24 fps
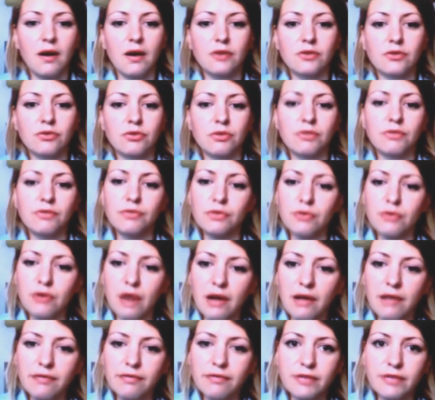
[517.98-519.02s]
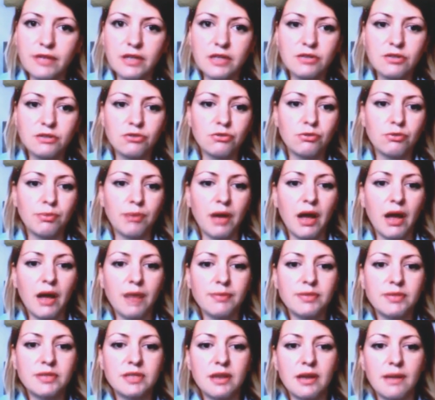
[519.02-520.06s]
through infographics, to
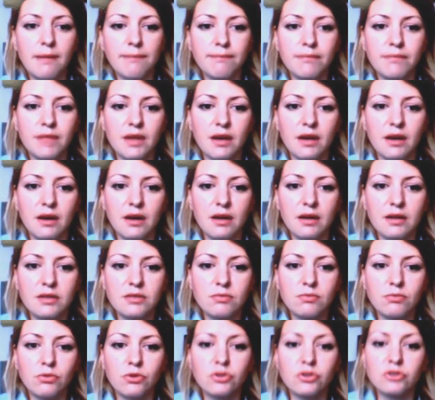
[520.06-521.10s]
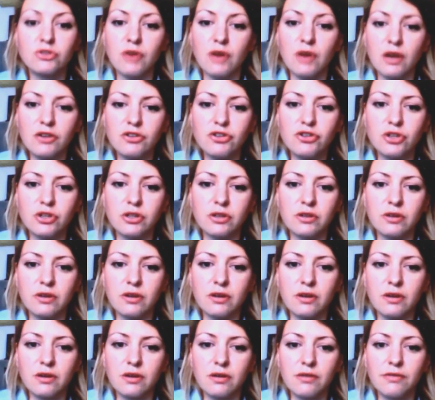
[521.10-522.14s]
perhaps some more structured
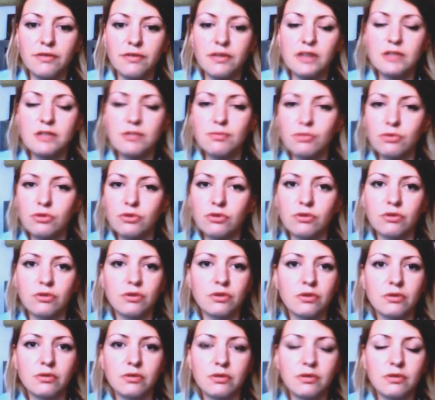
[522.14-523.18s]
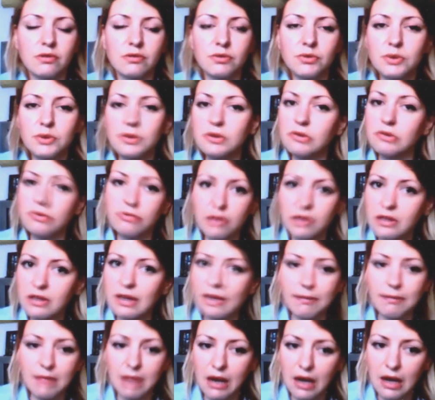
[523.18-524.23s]
Facebook or Twitter
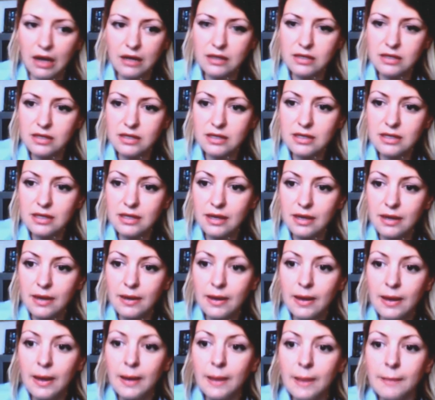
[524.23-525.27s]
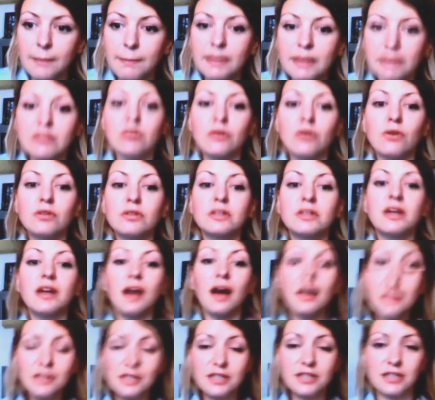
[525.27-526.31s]
real-time classes. But on the
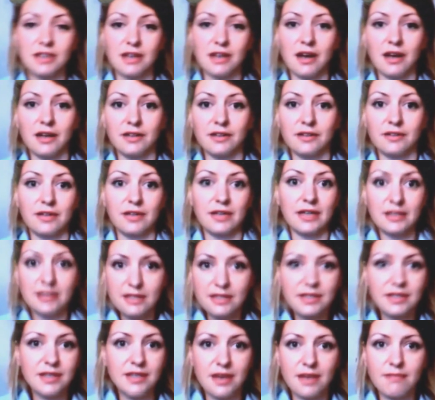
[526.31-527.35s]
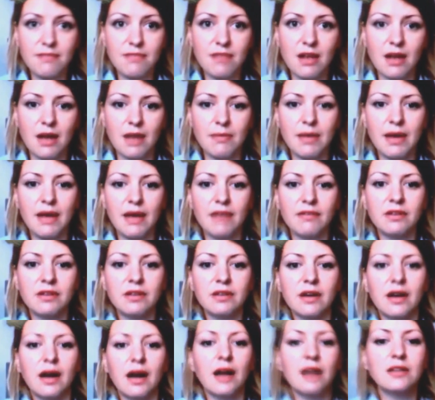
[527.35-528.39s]
other side, at the same time, having
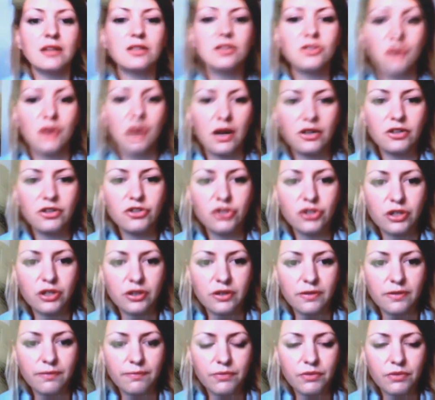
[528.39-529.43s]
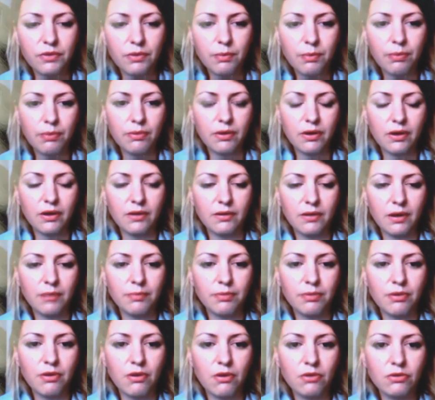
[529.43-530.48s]
the unstructured
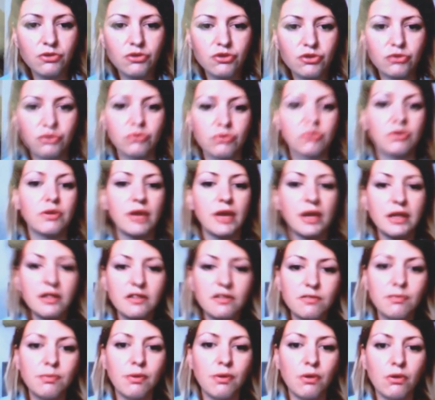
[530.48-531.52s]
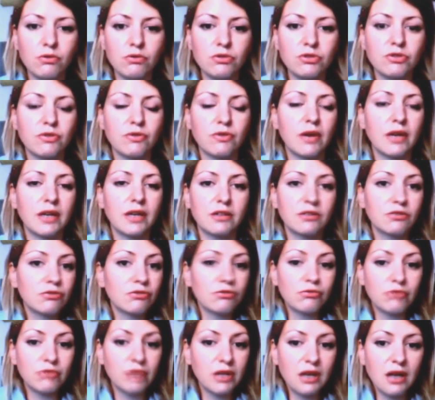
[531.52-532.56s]
approach to creative posts relating
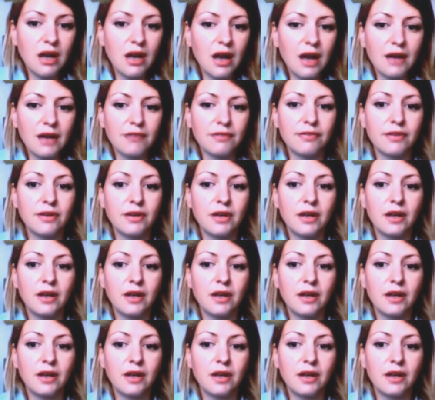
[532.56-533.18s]
to real life,